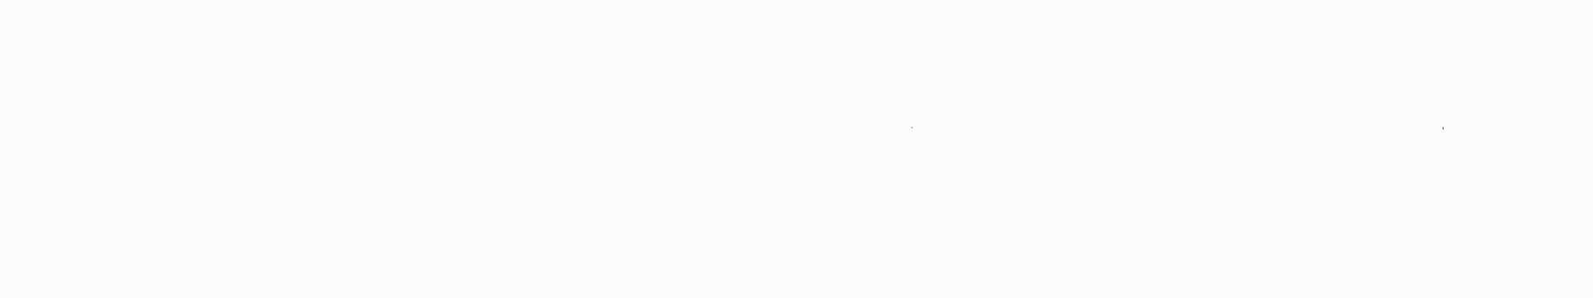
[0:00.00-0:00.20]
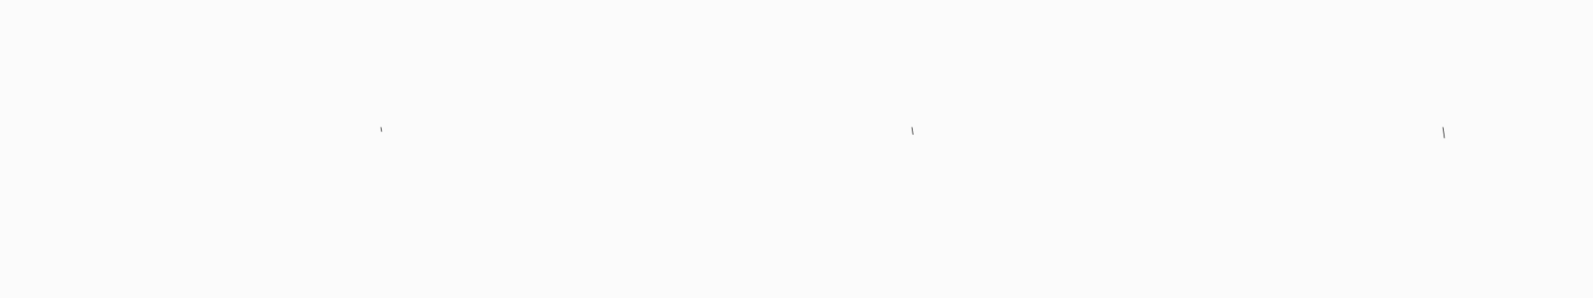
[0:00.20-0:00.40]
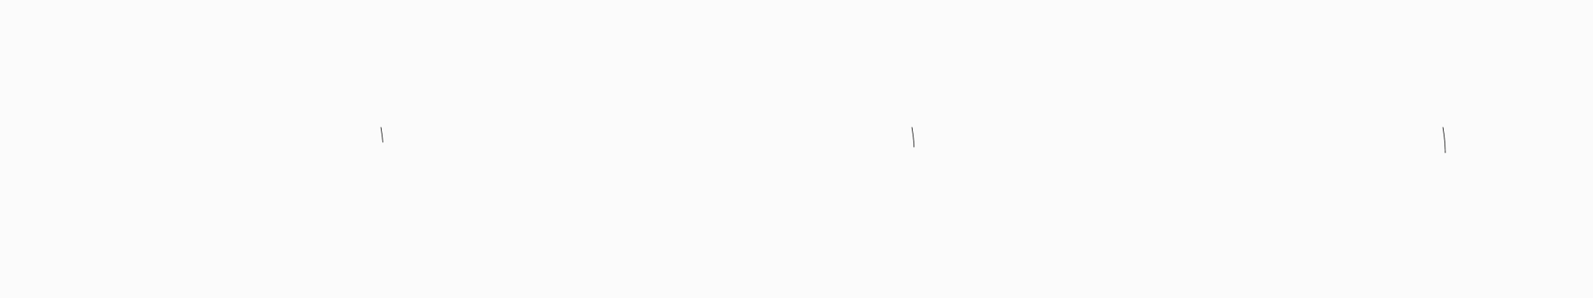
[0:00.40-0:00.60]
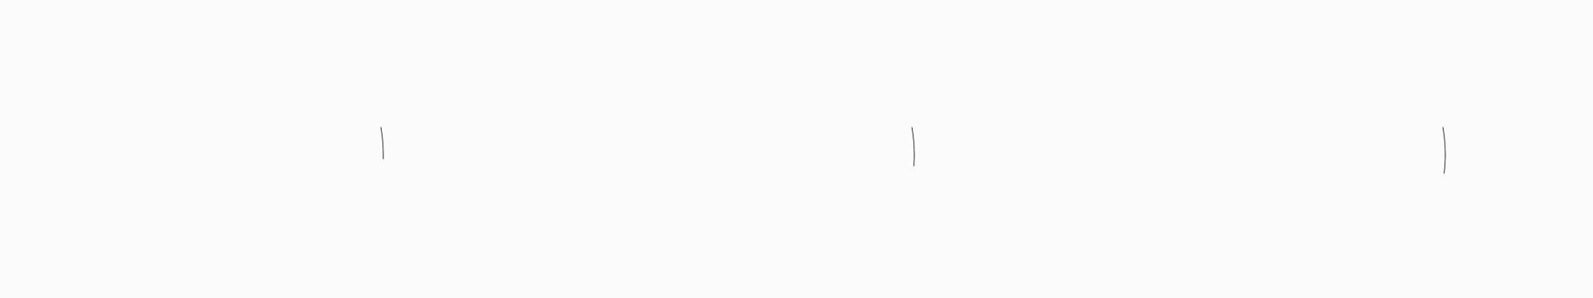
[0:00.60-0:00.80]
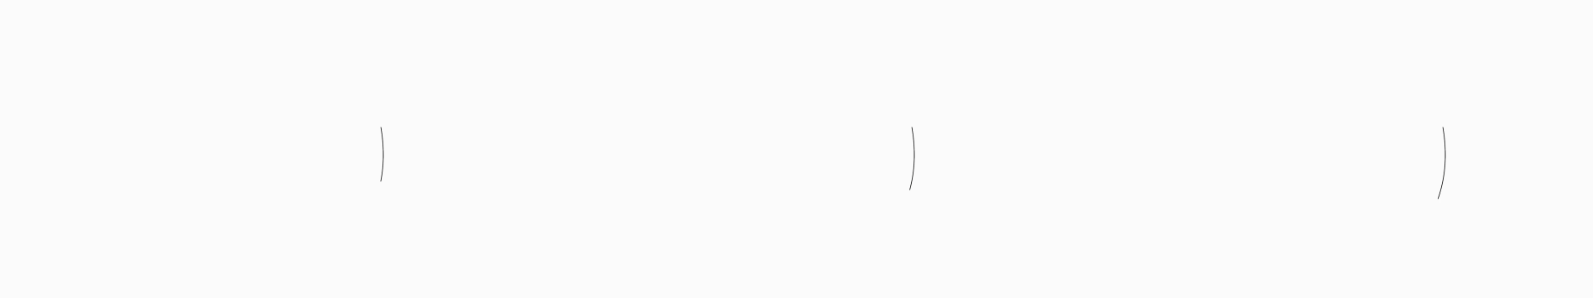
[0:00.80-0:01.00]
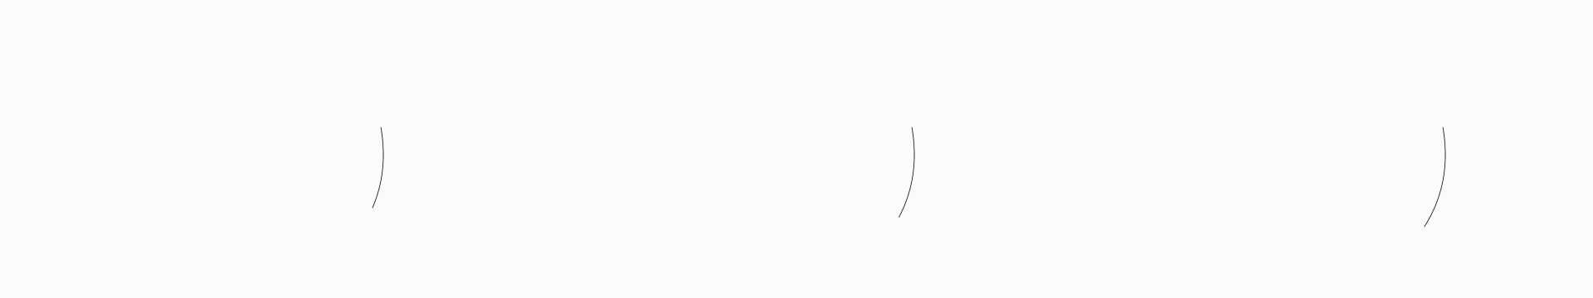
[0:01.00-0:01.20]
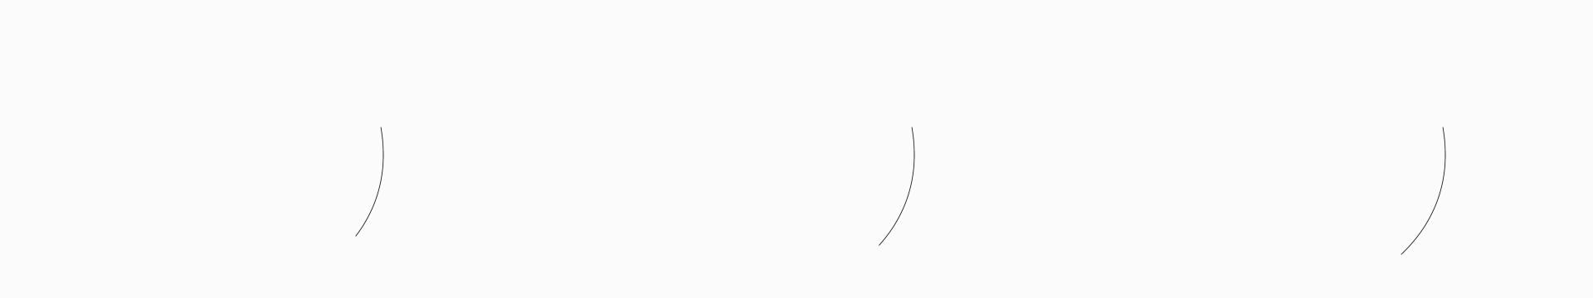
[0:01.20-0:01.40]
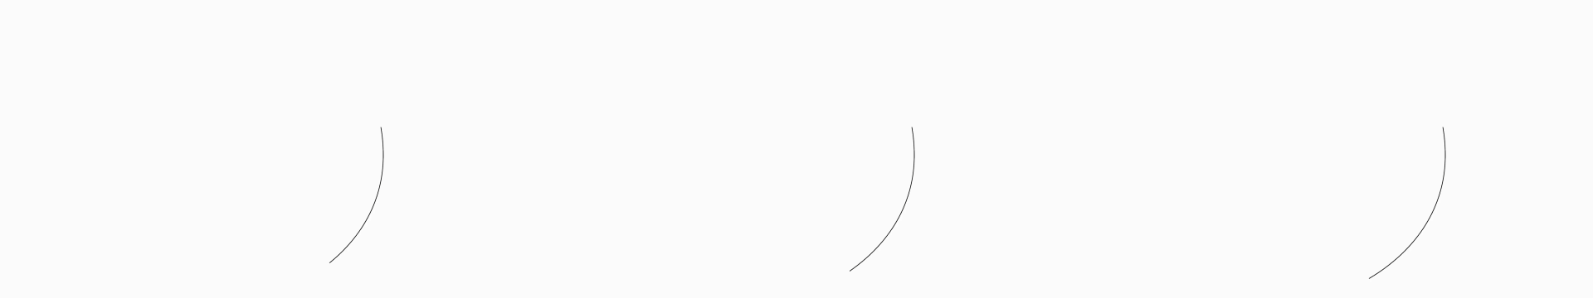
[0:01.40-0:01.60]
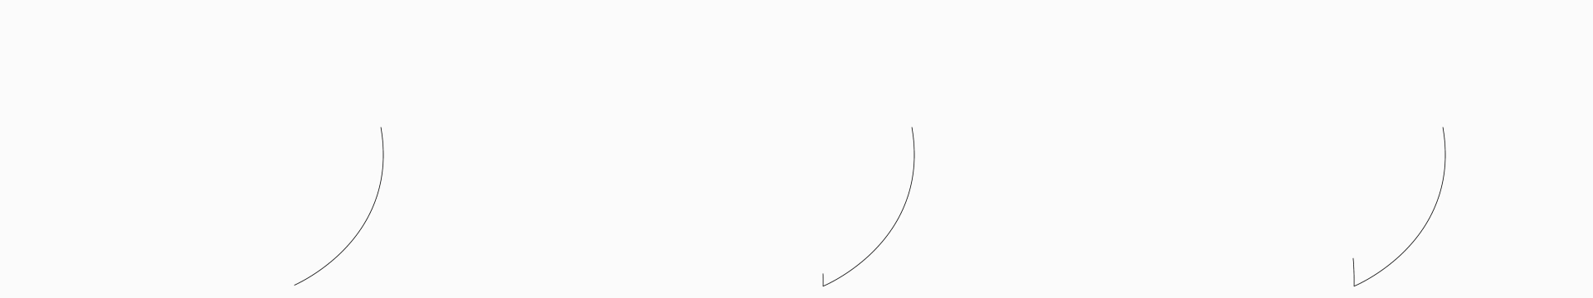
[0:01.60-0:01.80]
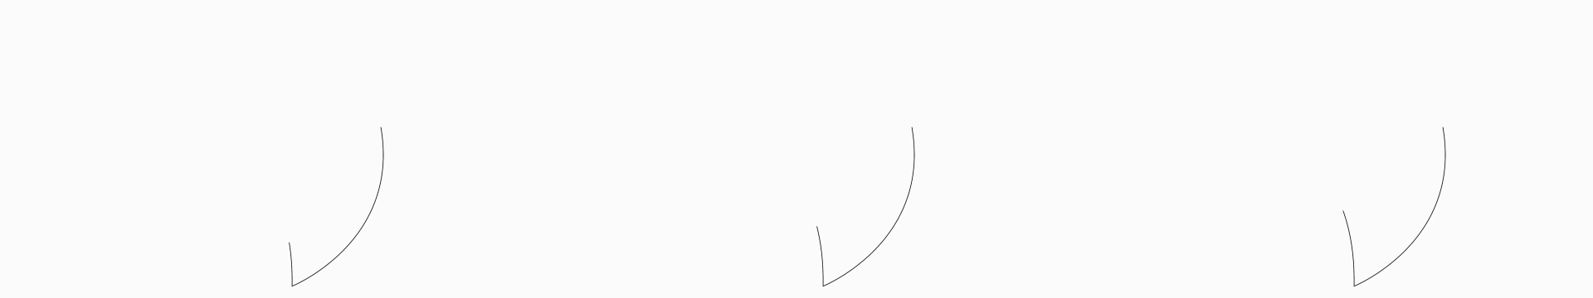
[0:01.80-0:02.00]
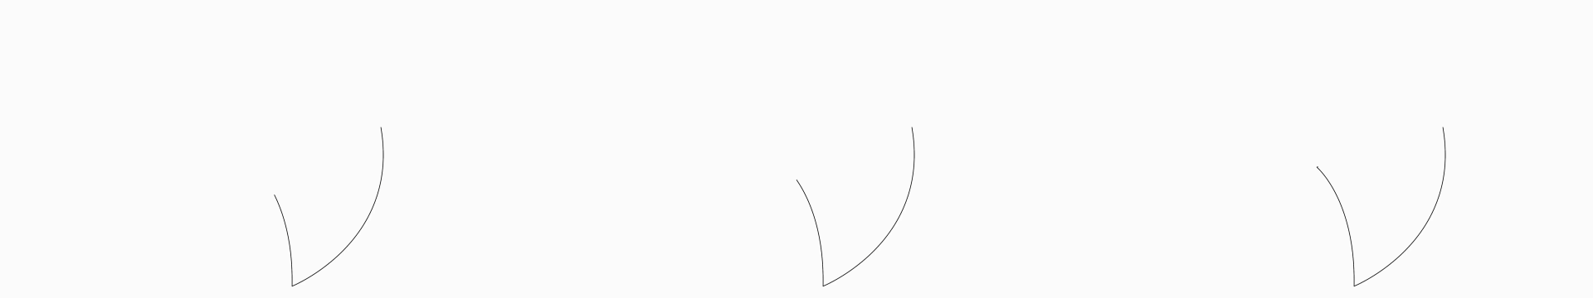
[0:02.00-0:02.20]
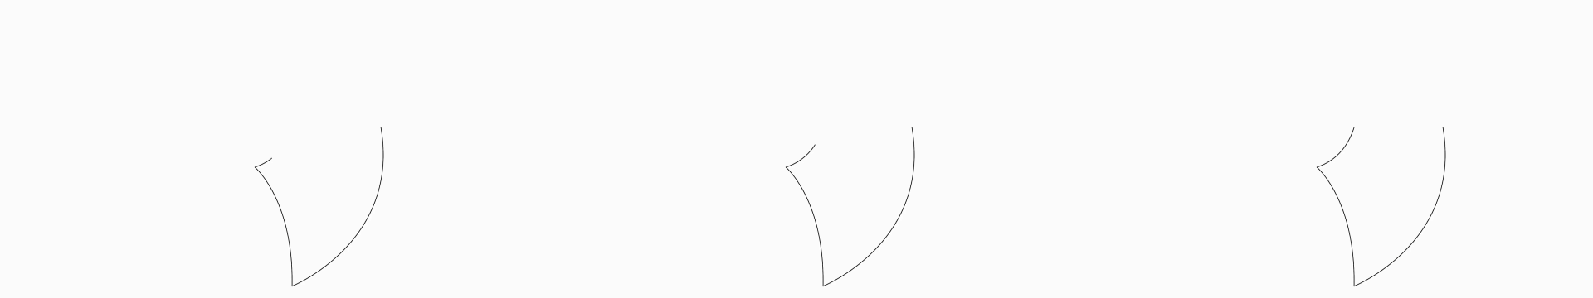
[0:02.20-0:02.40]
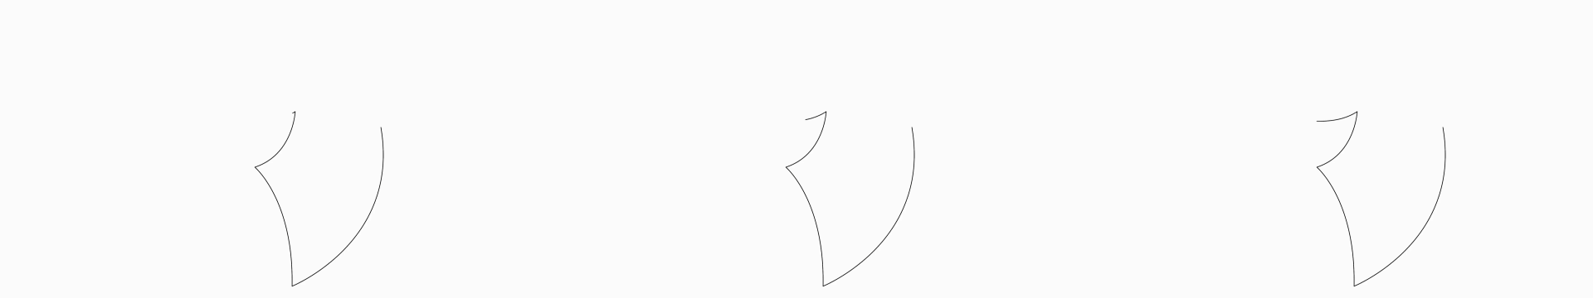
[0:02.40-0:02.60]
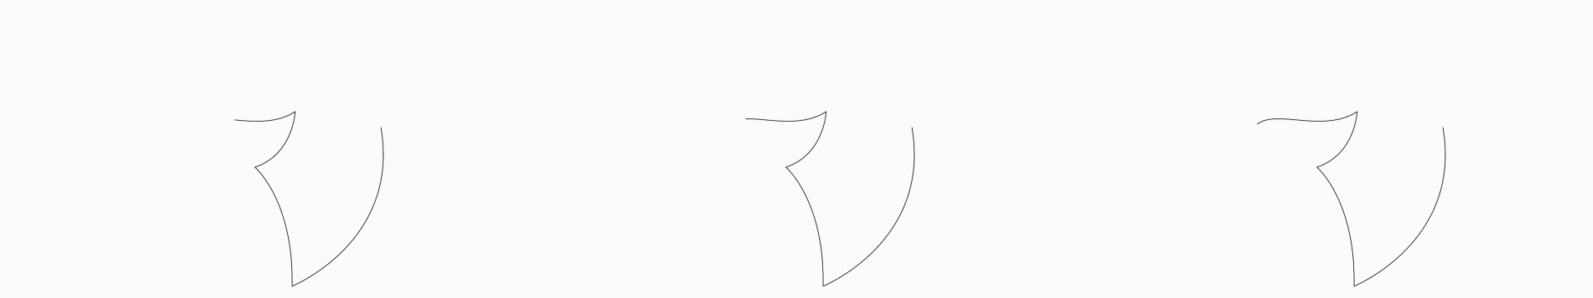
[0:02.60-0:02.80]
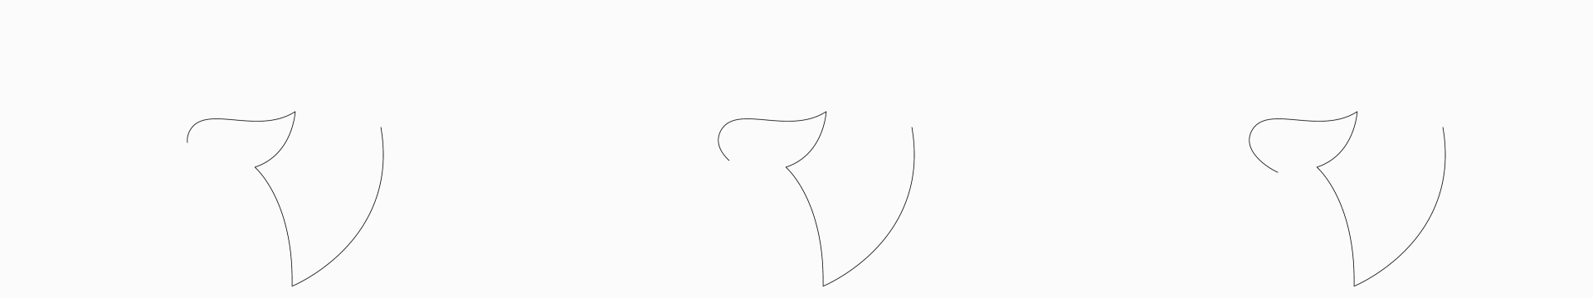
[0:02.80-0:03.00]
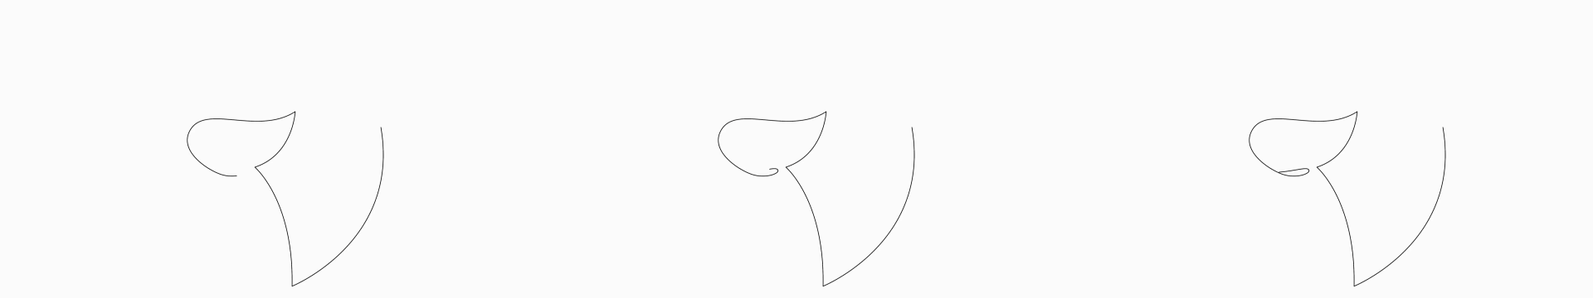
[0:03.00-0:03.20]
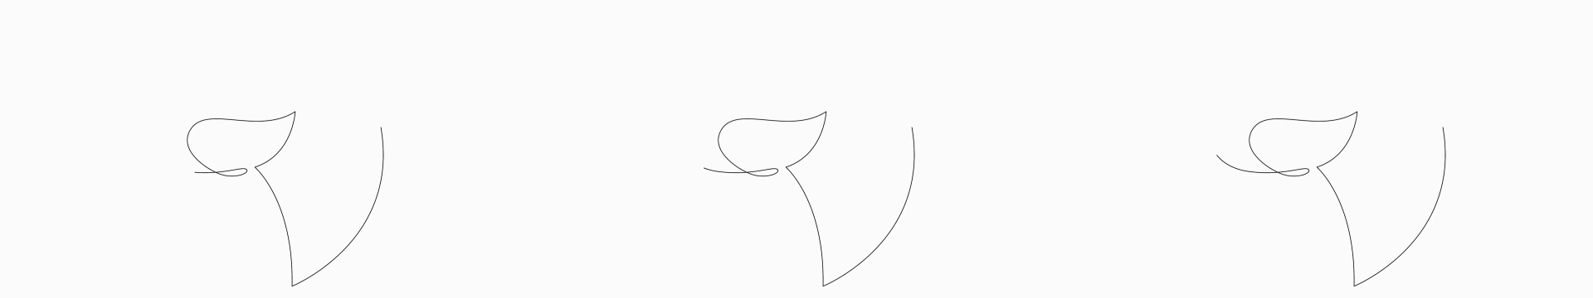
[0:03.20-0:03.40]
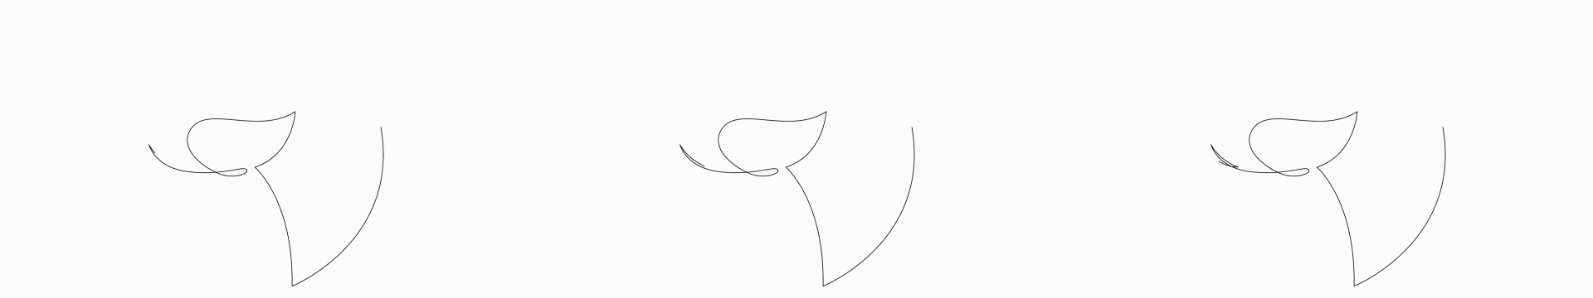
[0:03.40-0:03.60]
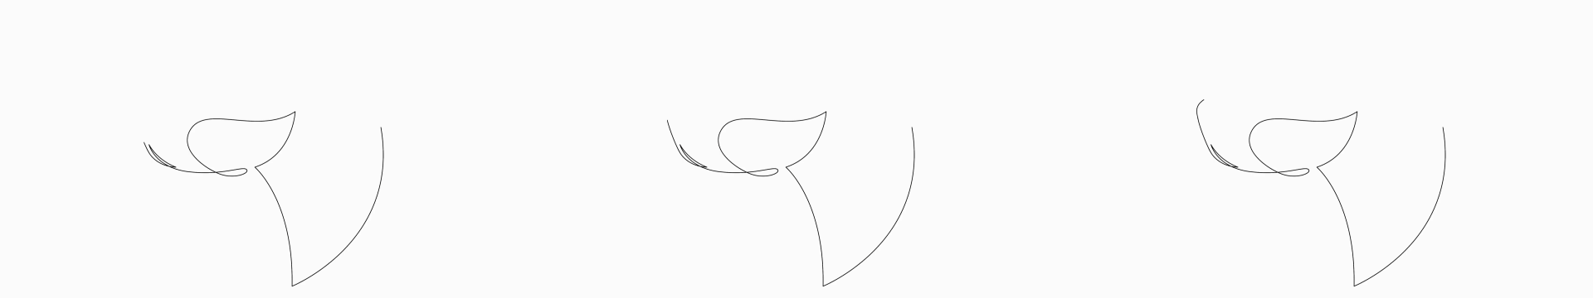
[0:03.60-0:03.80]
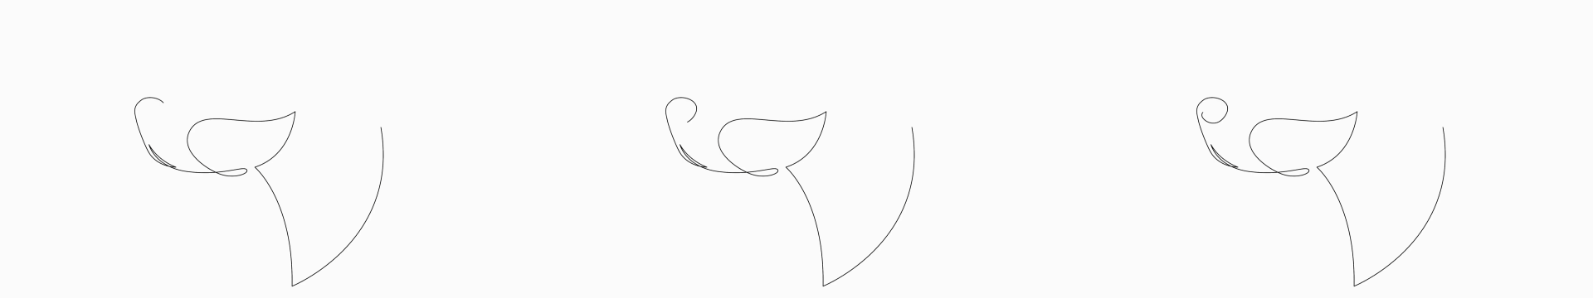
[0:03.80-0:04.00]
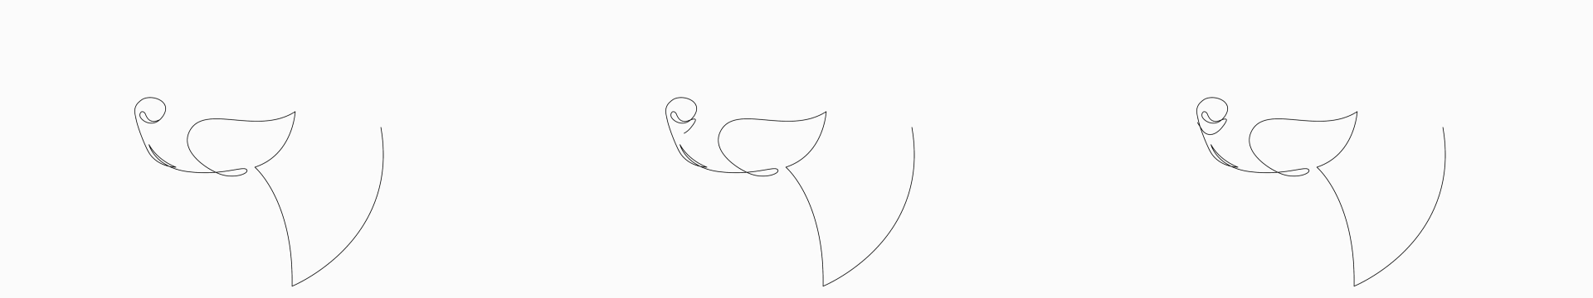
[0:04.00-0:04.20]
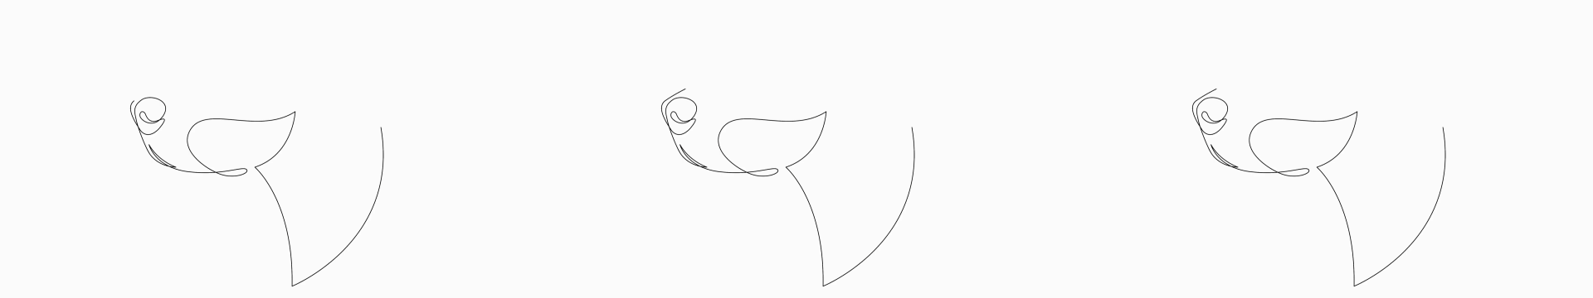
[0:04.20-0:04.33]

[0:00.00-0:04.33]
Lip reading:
(no speaker visible)